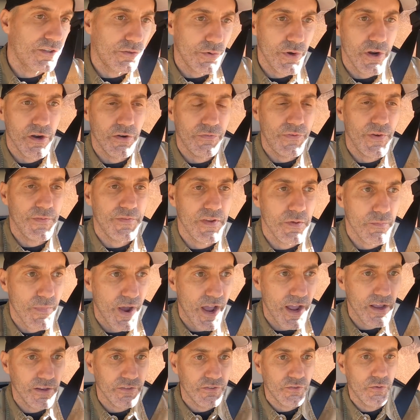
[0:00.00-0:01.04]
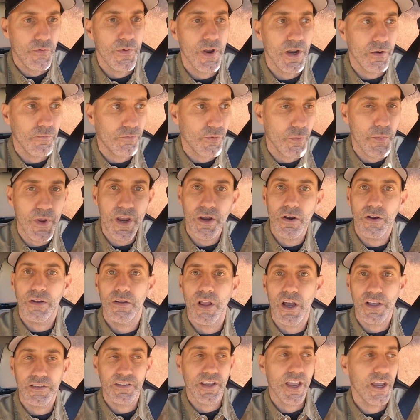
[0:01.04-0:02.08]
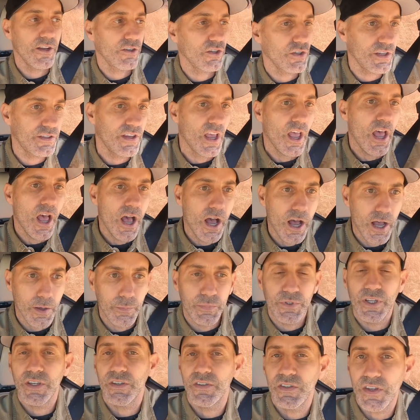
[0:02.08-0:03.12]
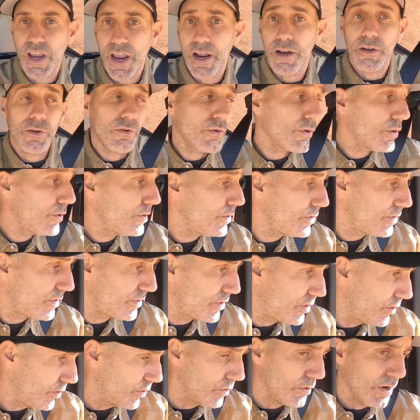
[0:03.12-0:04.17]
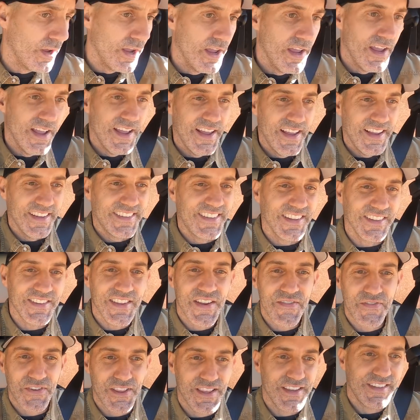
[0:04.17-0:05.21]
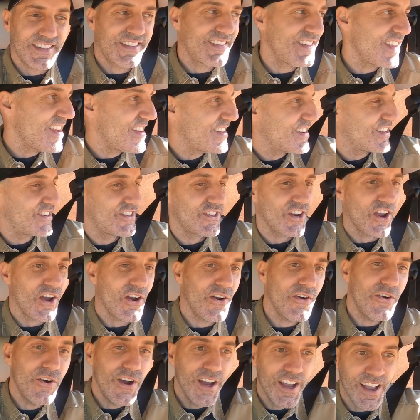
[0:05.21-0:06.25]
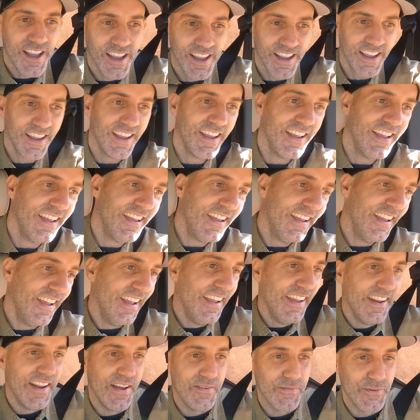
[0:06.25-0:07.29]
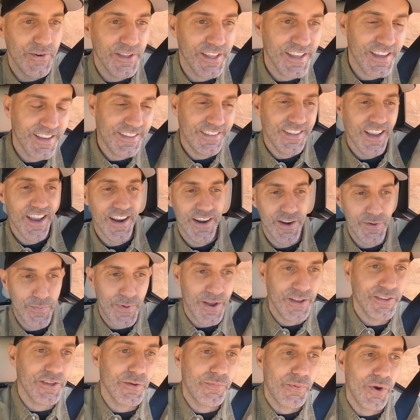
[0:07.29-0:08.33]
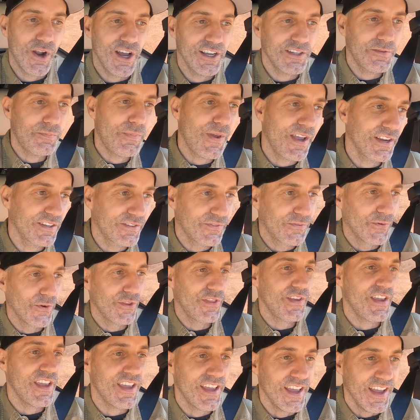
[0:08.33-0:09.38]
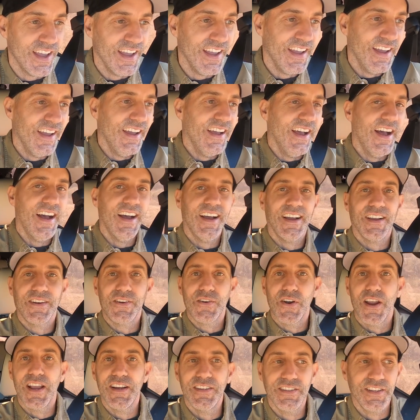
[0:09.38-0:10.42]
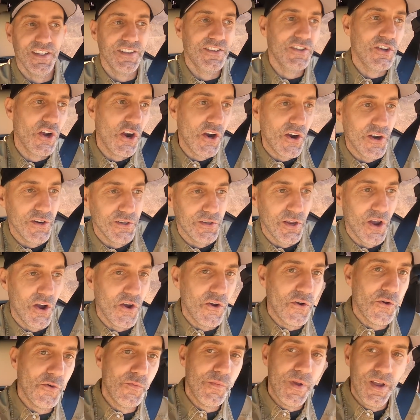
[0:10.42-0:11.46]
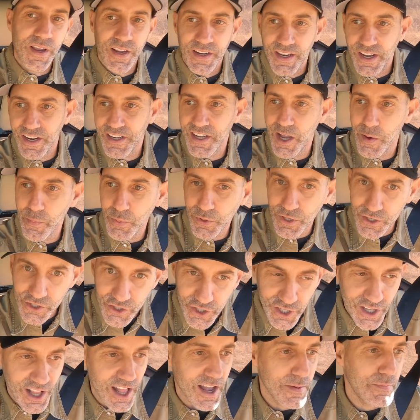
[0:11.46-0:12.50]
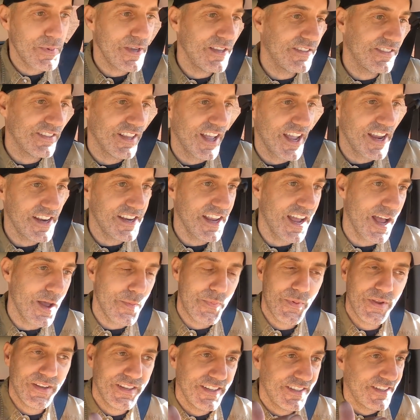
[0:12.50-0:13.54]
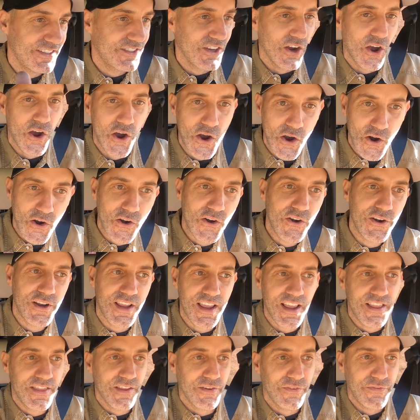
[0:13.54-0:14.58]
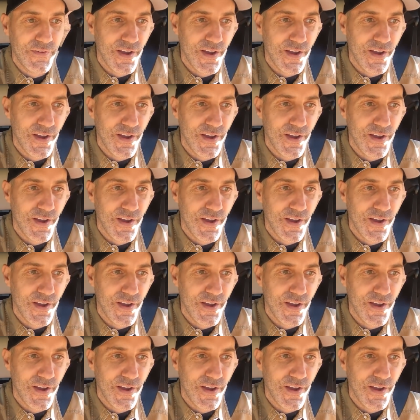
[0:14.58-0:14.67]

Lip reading: 350 miles from here in Los Angeles up to Santa Cruz to deliver this thing to Joe. I'm really excited about the prospects for the Craigslist cars home. Got a couple of jalopies lined up. It's hard in the